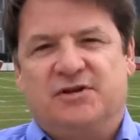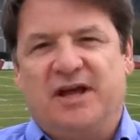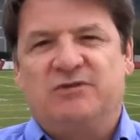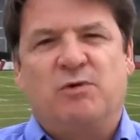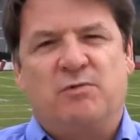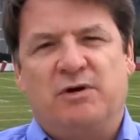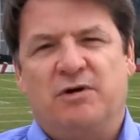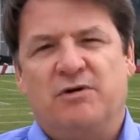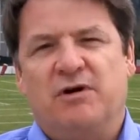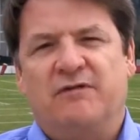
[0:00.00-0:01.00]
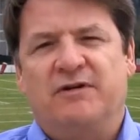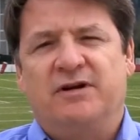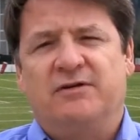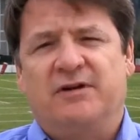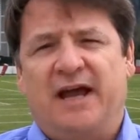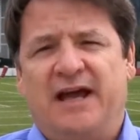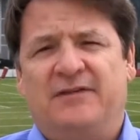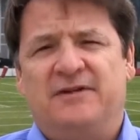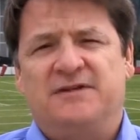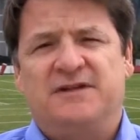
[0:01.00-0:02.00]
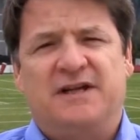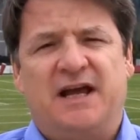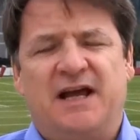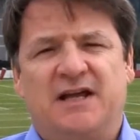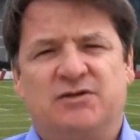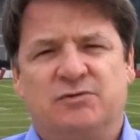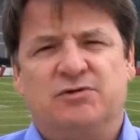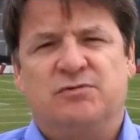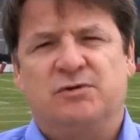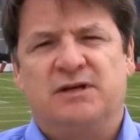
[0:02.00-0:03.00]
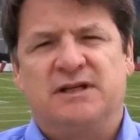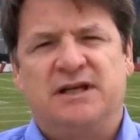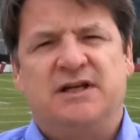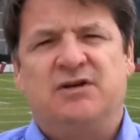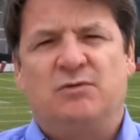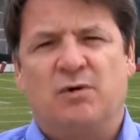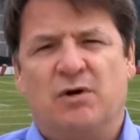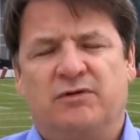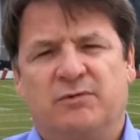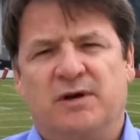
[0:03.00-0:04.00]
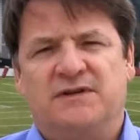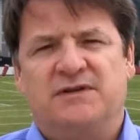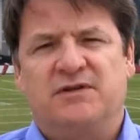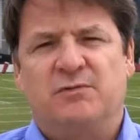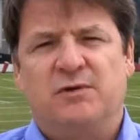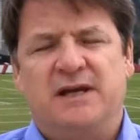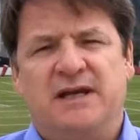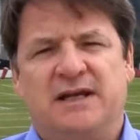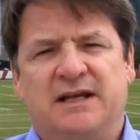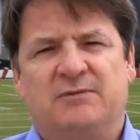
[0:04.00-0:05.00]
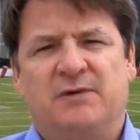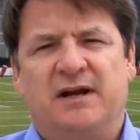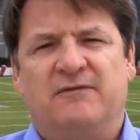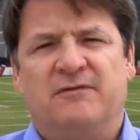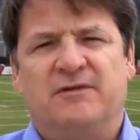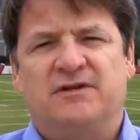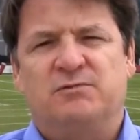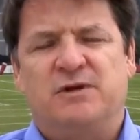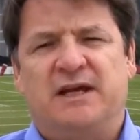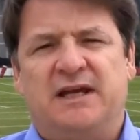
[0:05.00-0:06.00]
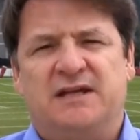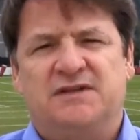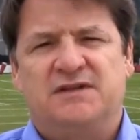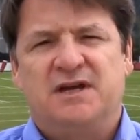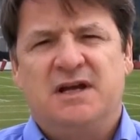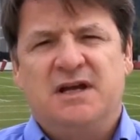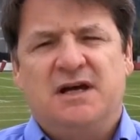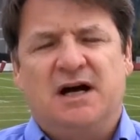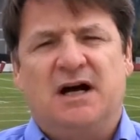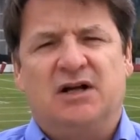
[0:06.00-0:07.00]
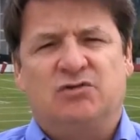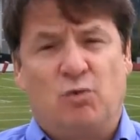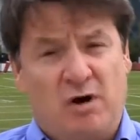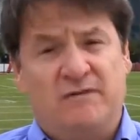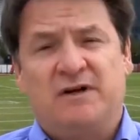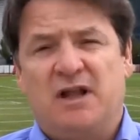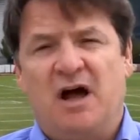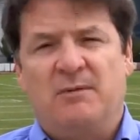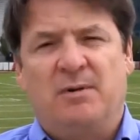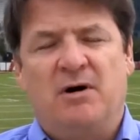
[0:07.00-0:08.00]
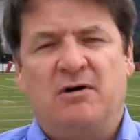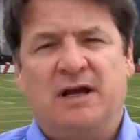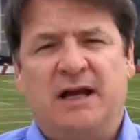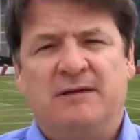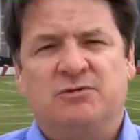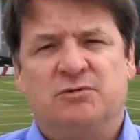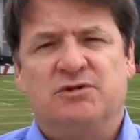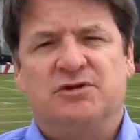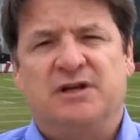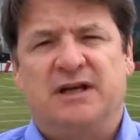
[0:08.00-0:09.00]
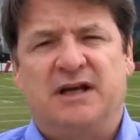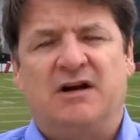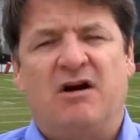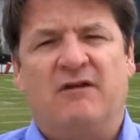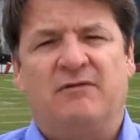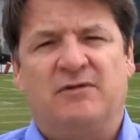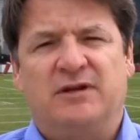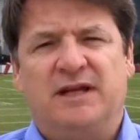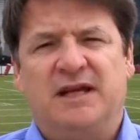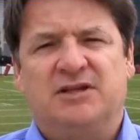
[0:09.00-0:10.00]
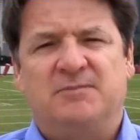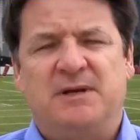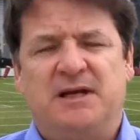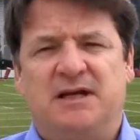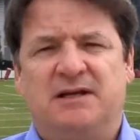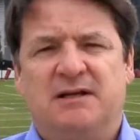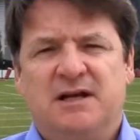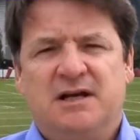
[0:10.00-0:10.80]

So that's what we heard over here on Athens today. Georgia will continue to work the rest of the week and get ready for this weekend's 12 o'clock ball game. Georgia's going to kick off on ESPN.